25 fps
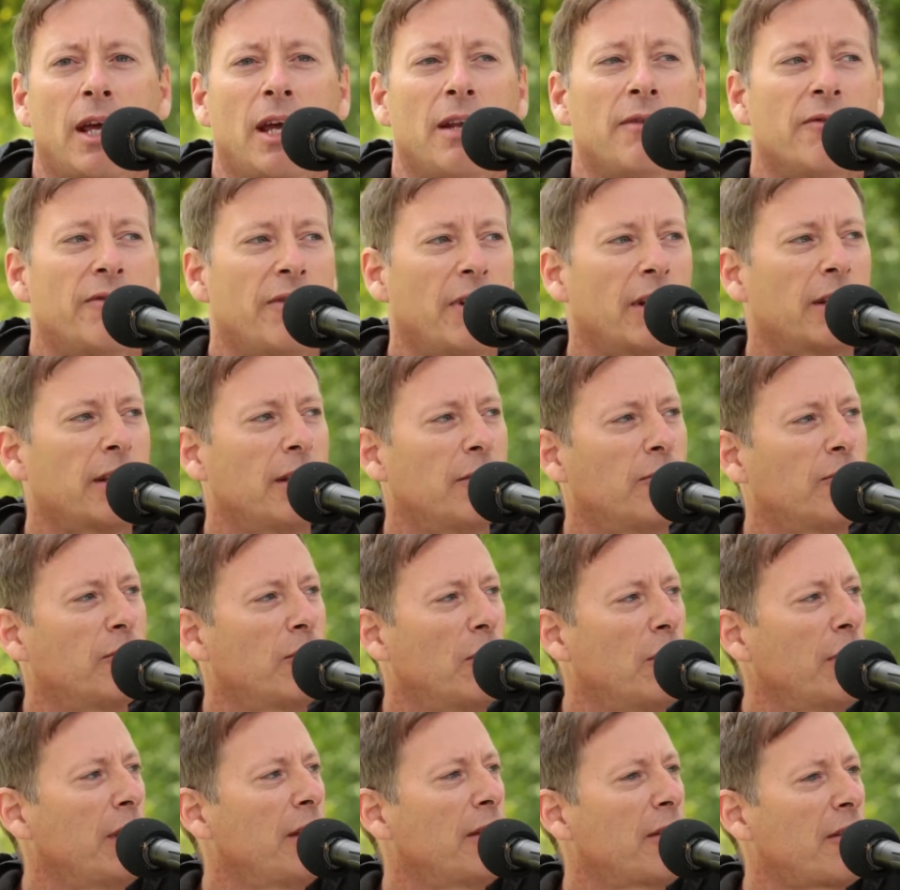In fact,
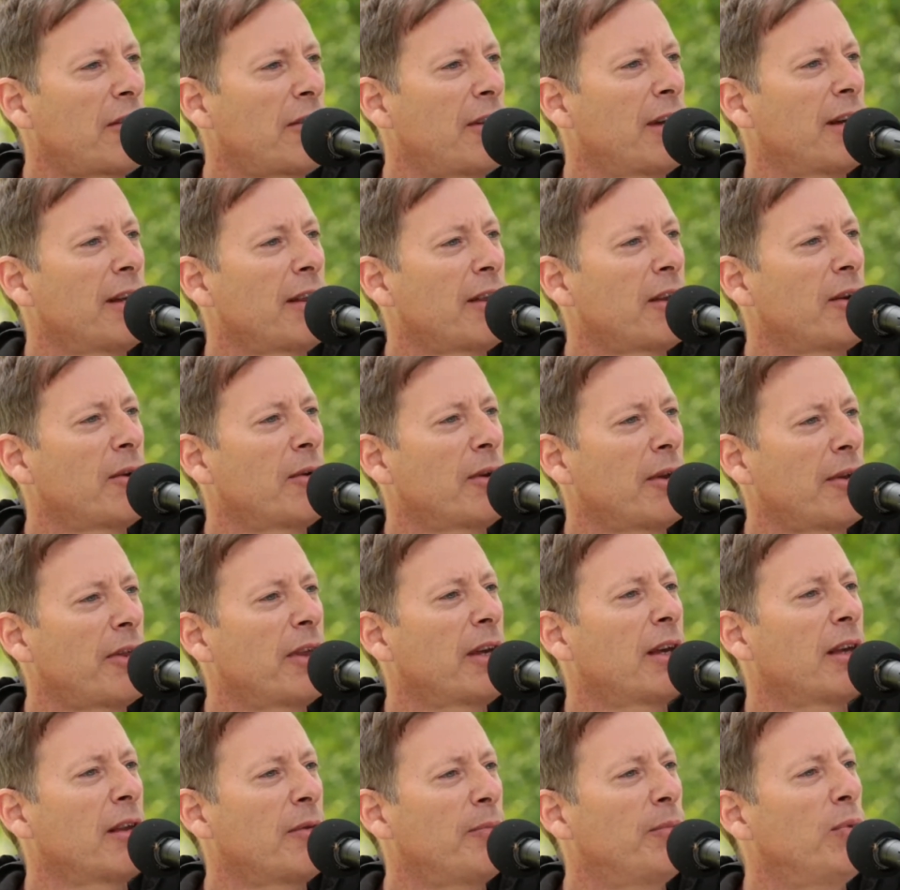Ronnie D'Estasio, I
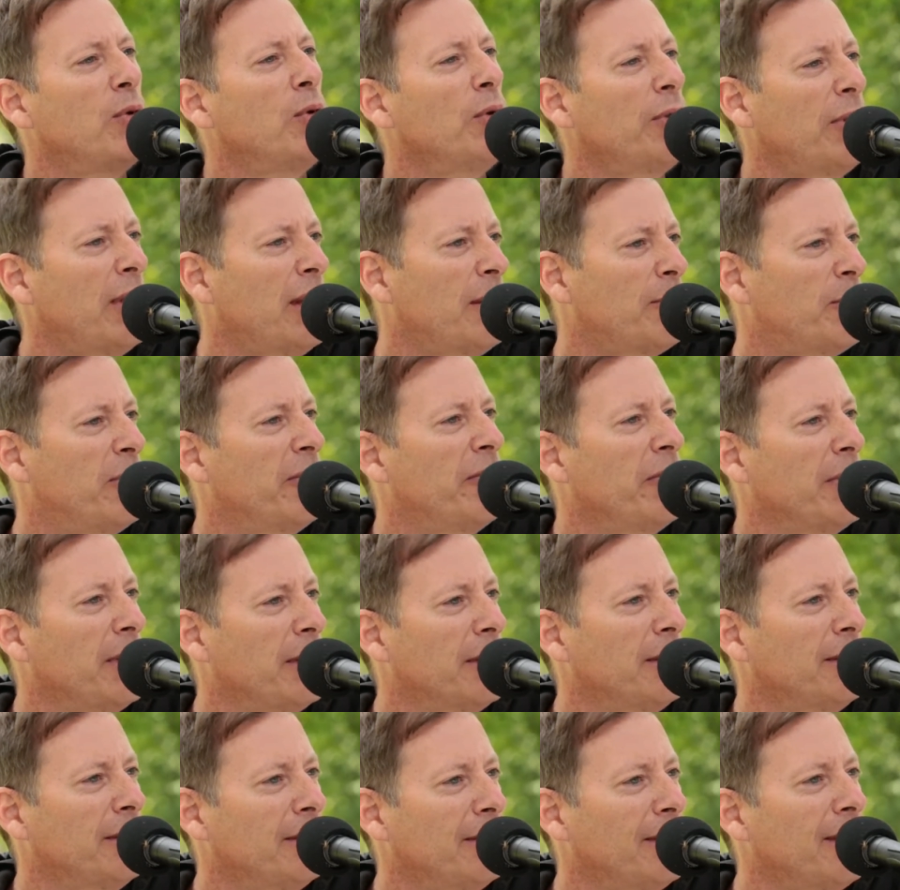think, has bought that
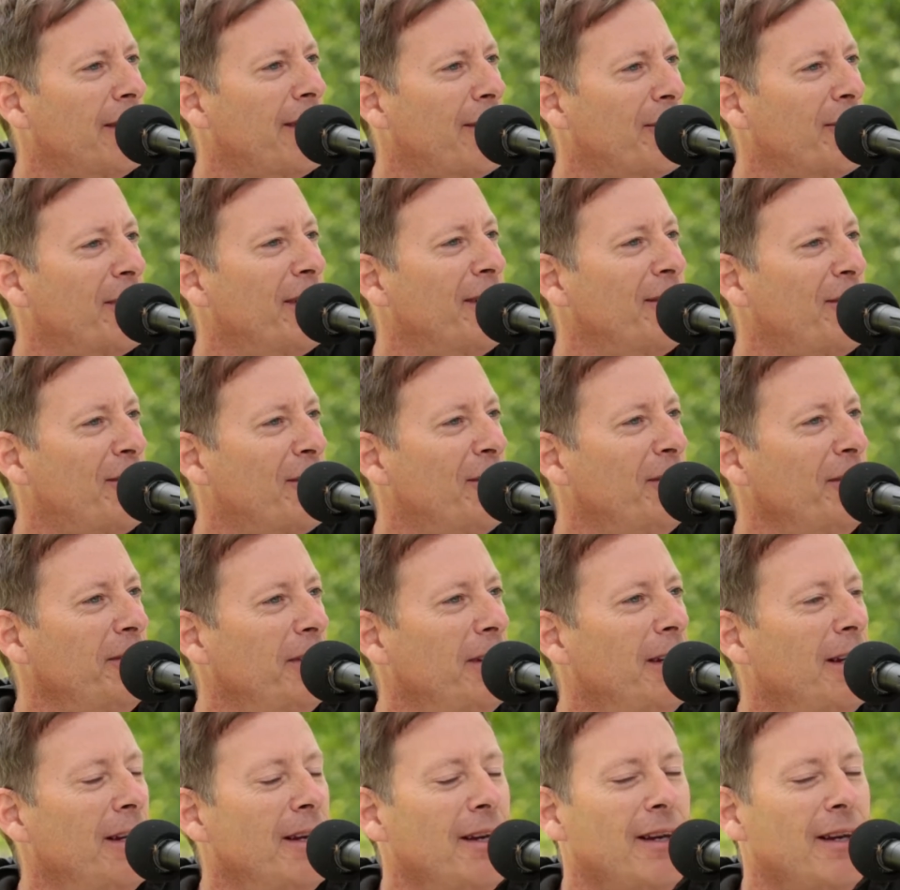pavilion. Is that right, John?